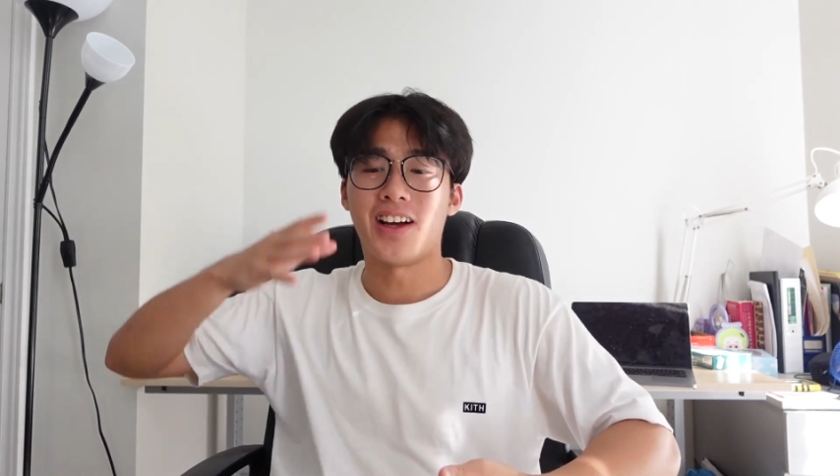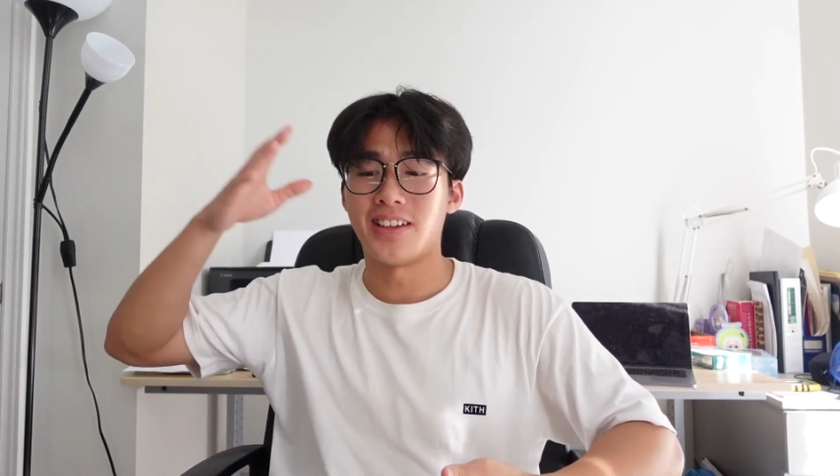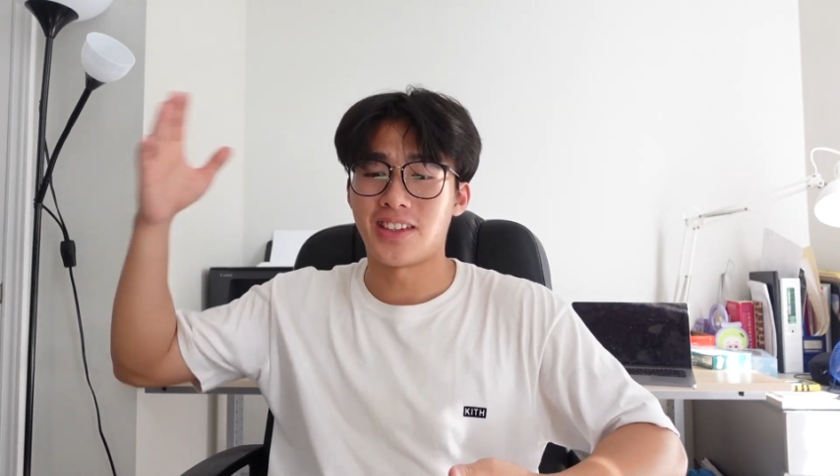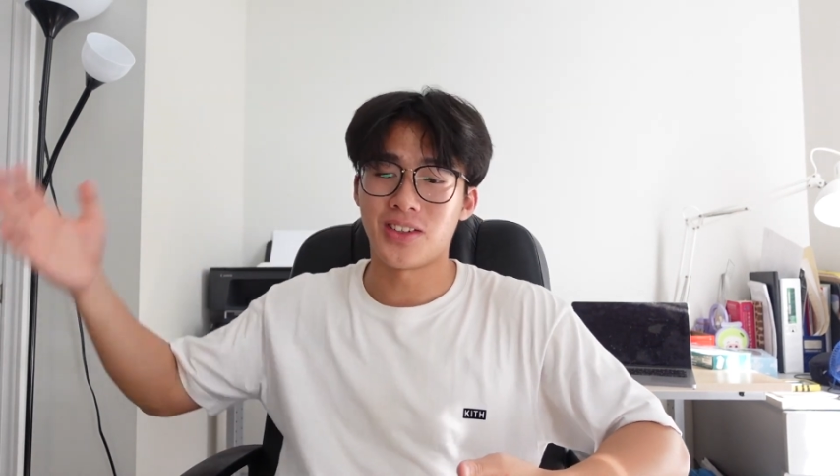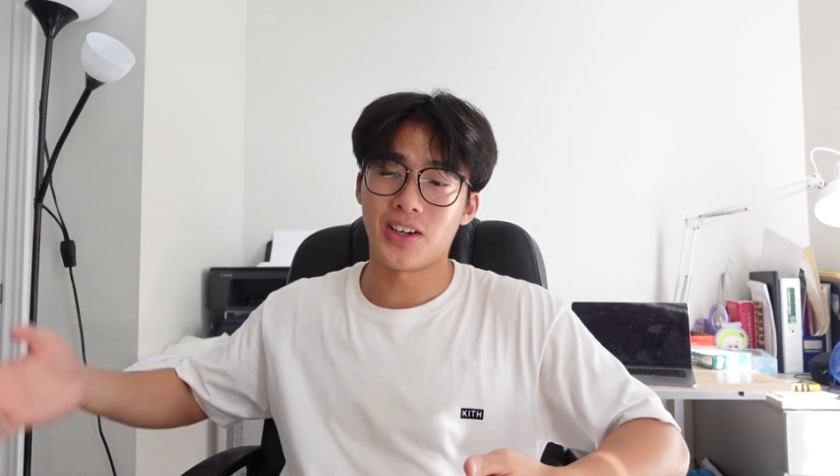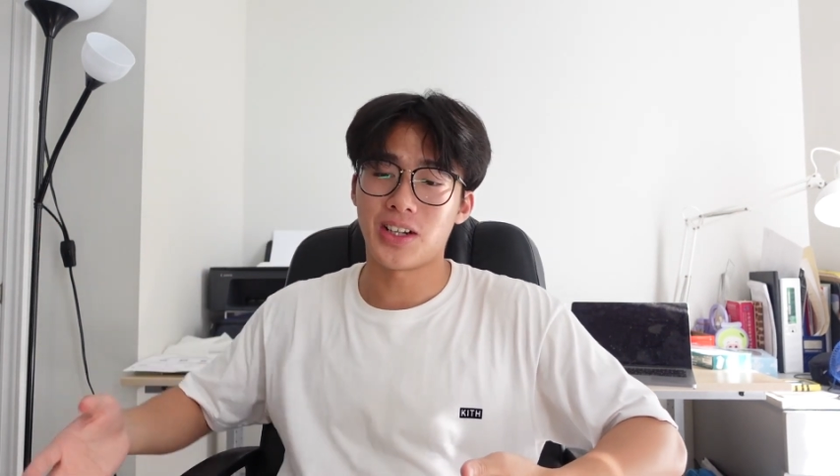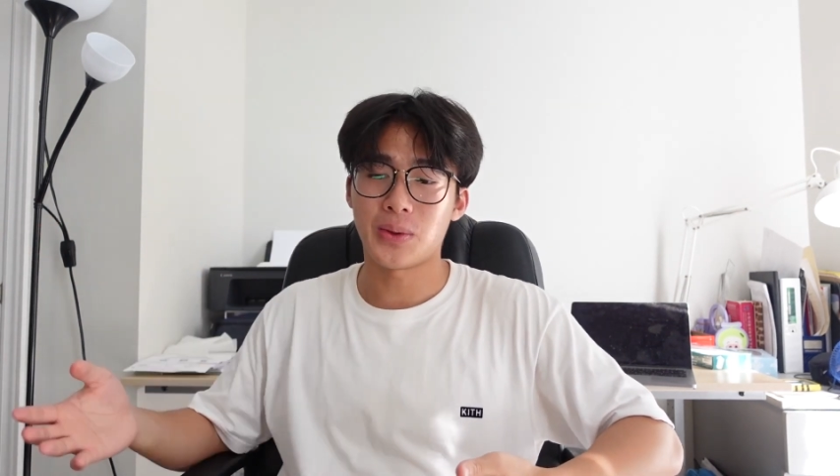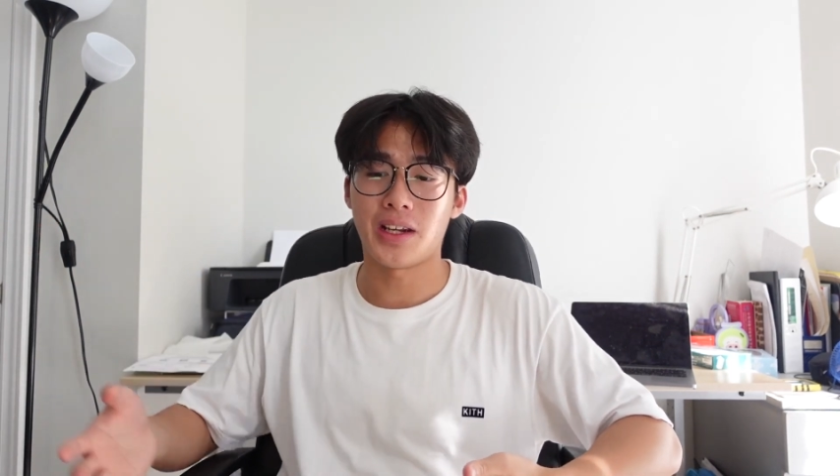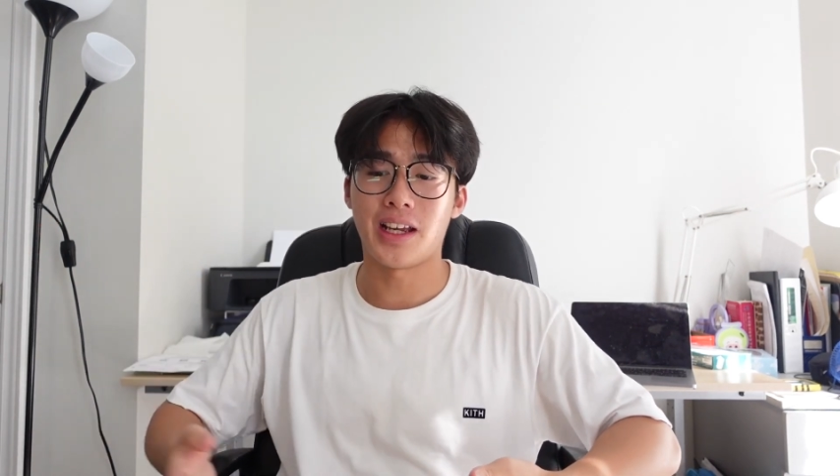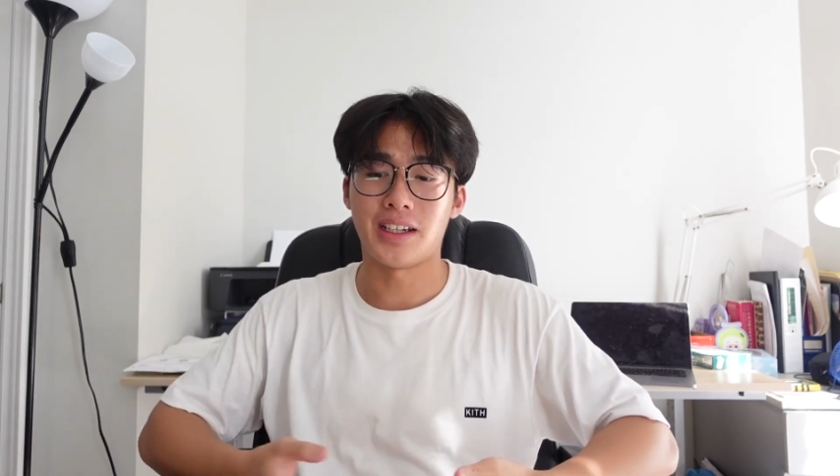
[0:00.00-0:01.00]
until all the
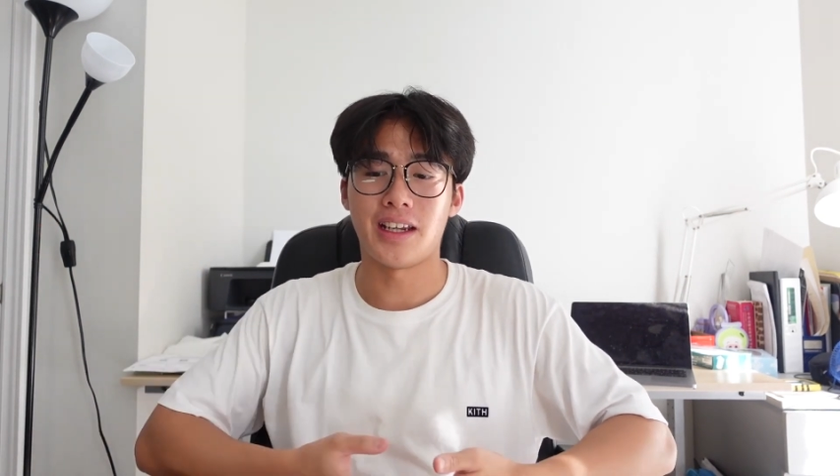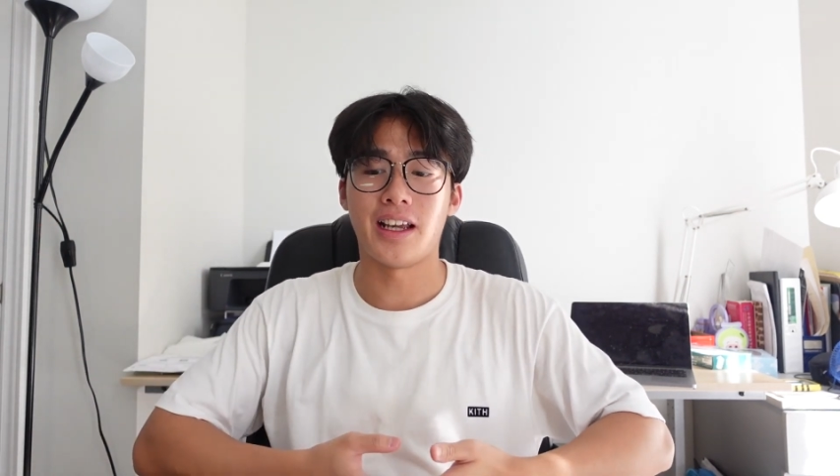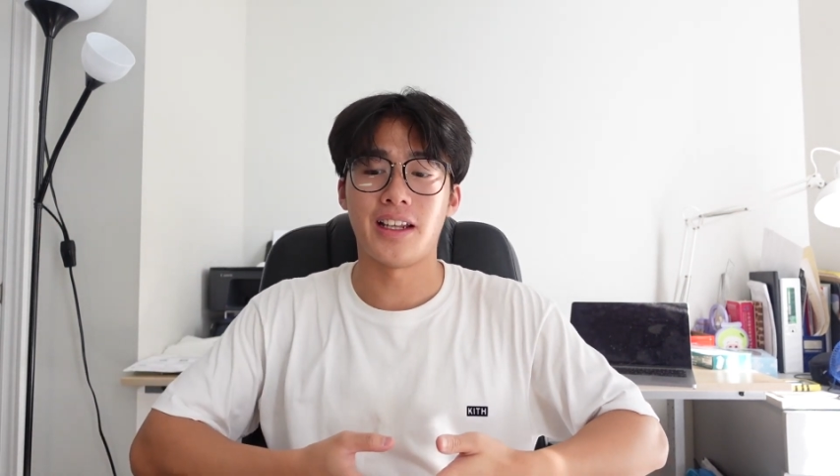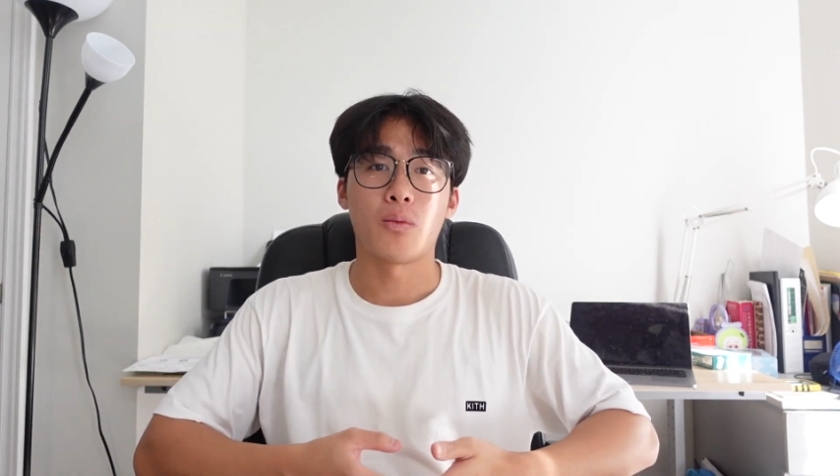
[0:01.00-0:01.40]
way at the end.